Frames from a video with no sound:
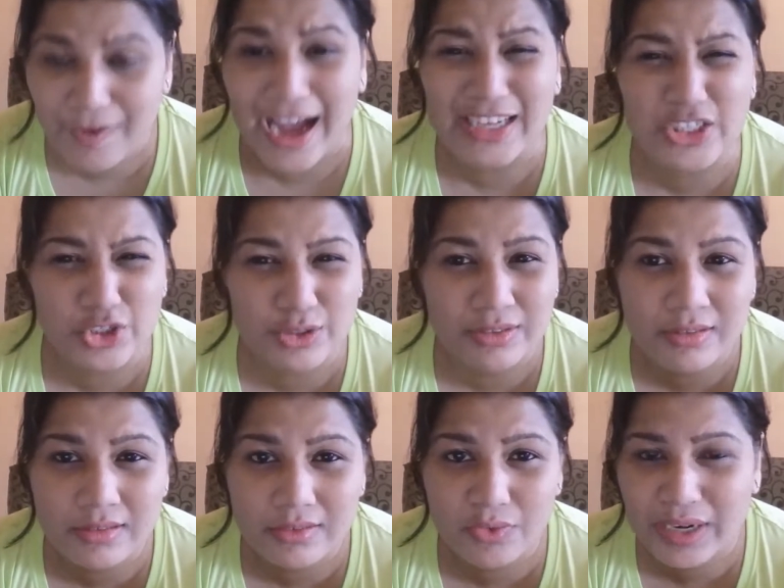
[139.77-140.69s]

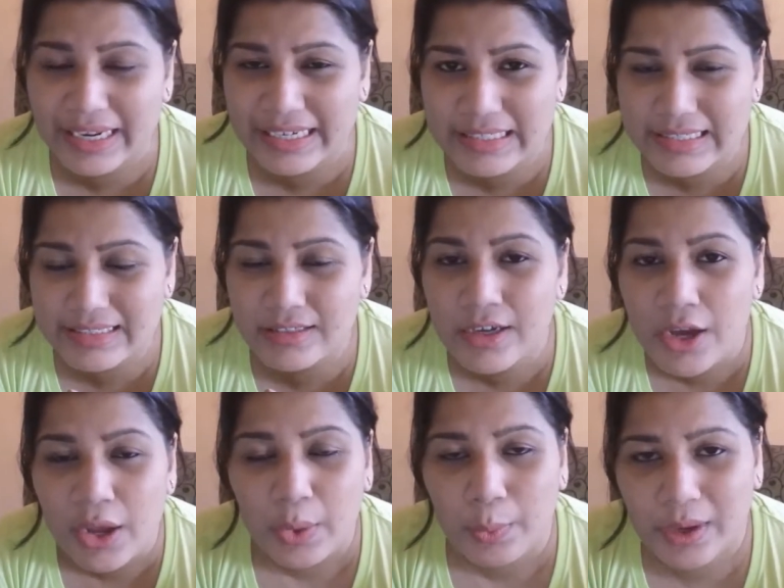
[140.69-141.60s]
fashion related,
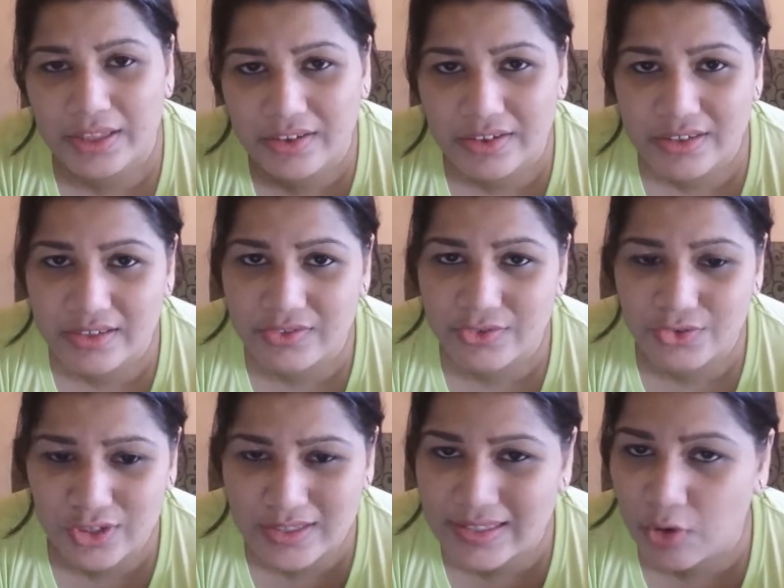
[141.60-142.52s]
whether it
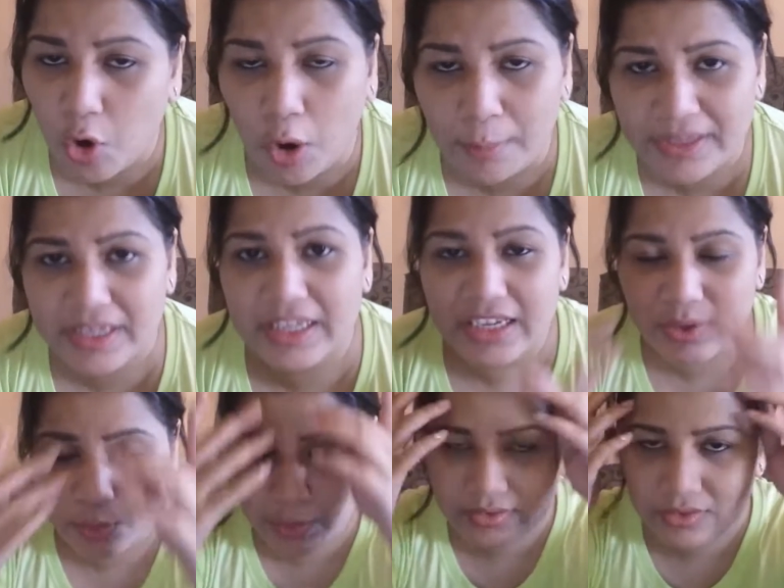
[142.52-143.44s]
is just
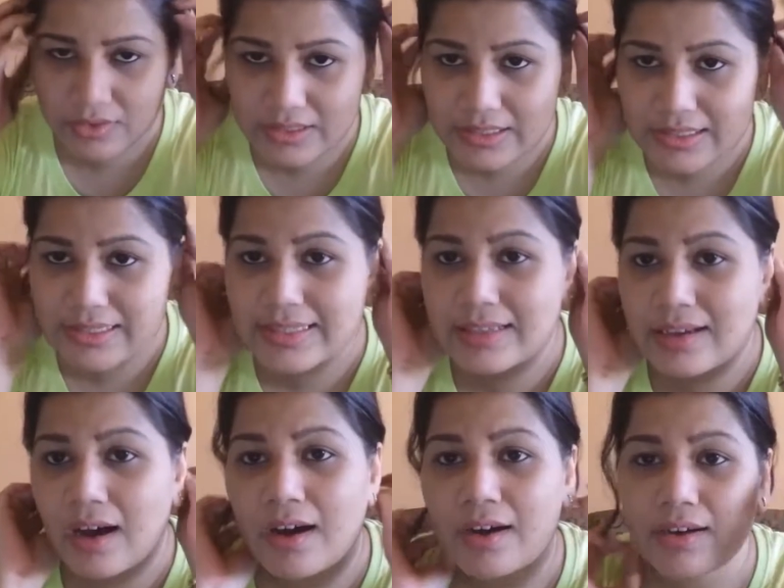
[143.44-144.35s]
comedy, whether it is
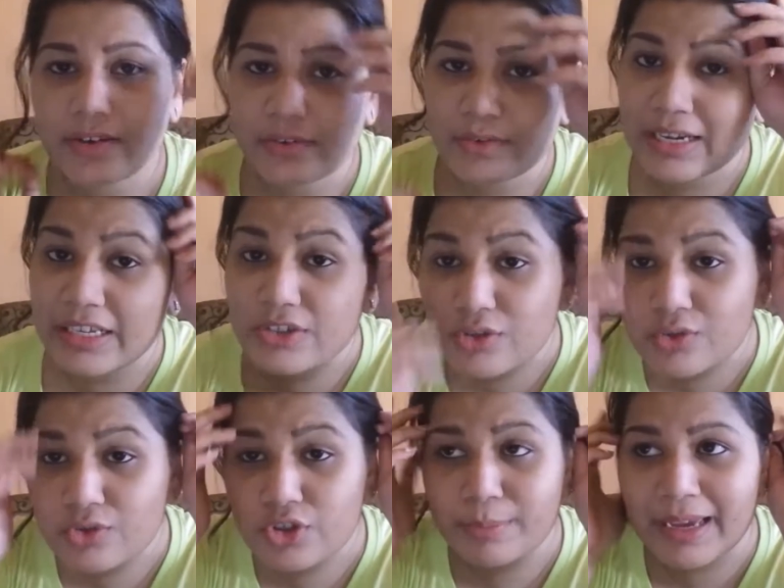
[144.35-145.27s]

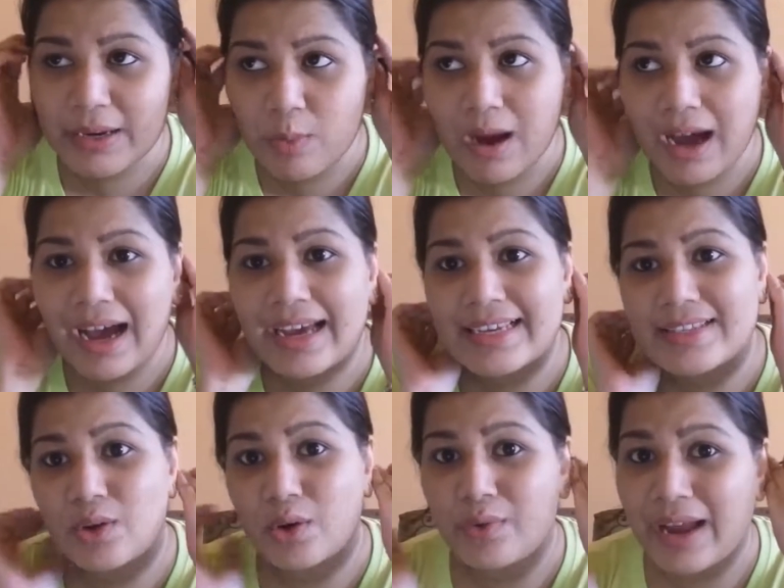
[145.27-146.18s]
relationship
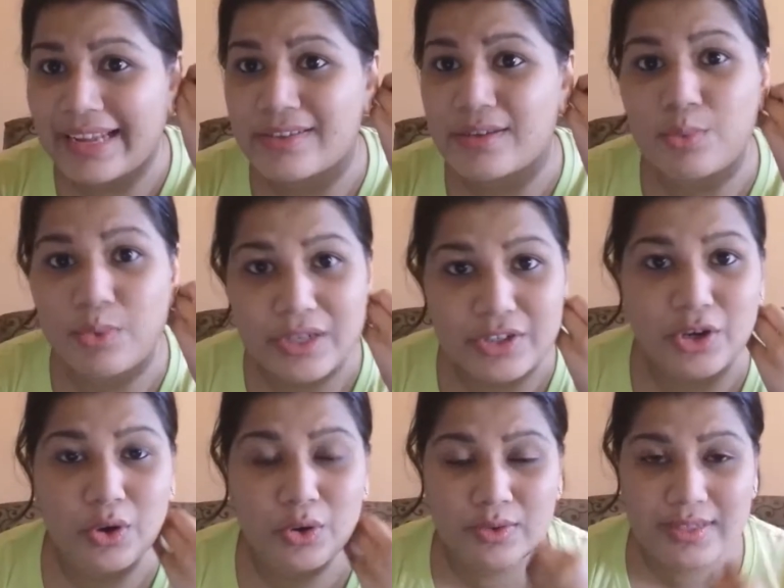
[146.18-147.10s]
advice or random
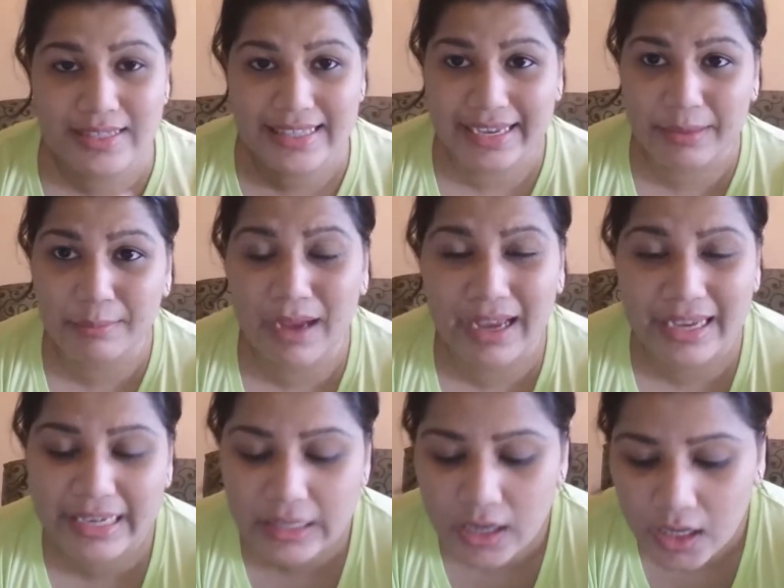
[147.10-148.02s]
videos like
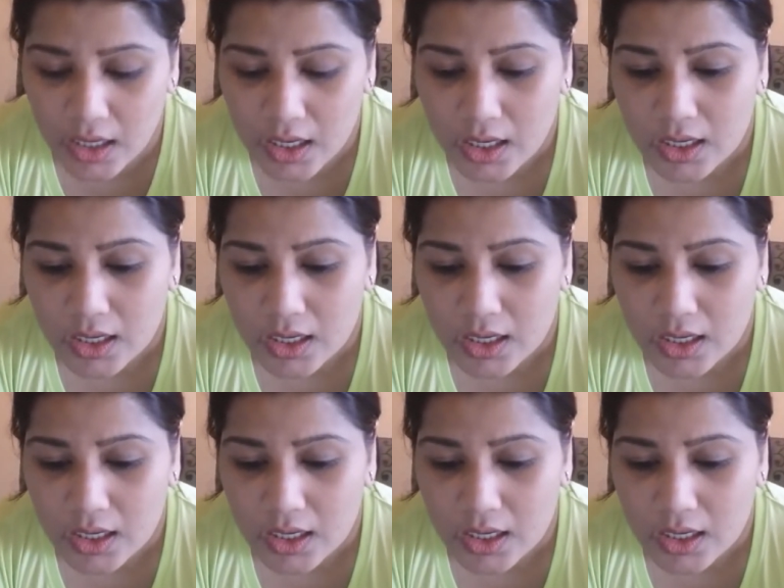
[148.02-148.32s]
mine,